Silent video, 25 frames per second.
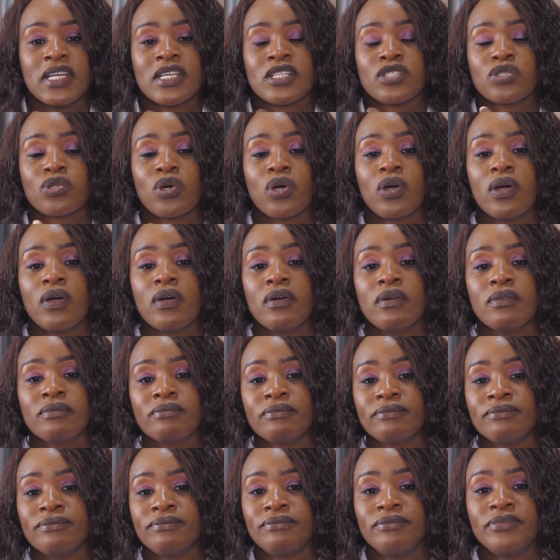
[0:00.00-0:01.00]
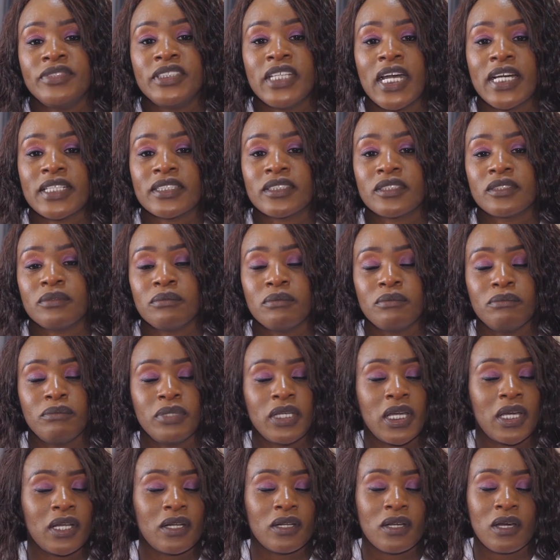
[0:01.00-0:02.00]
So just
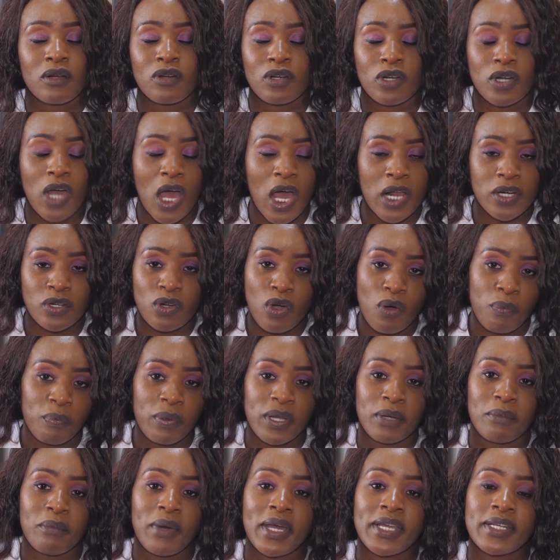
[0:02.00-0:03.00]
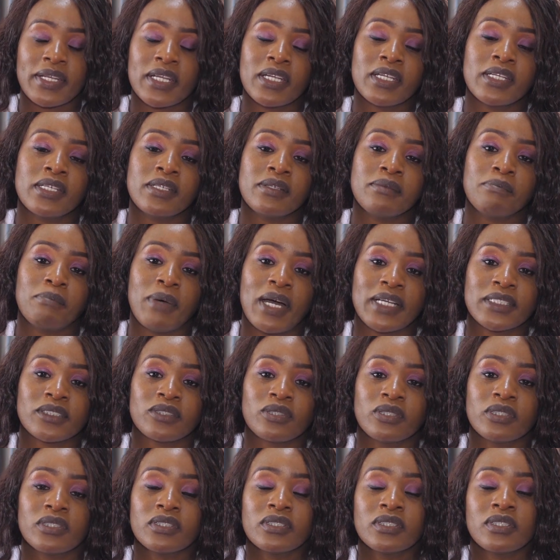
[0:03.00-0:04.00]
be an open-minded
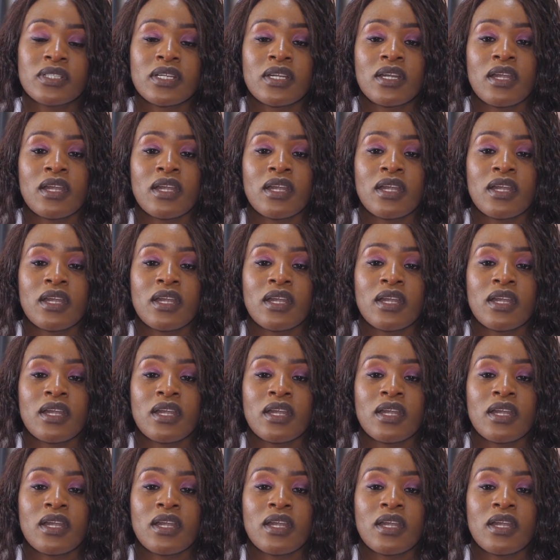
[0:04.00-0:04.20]
person.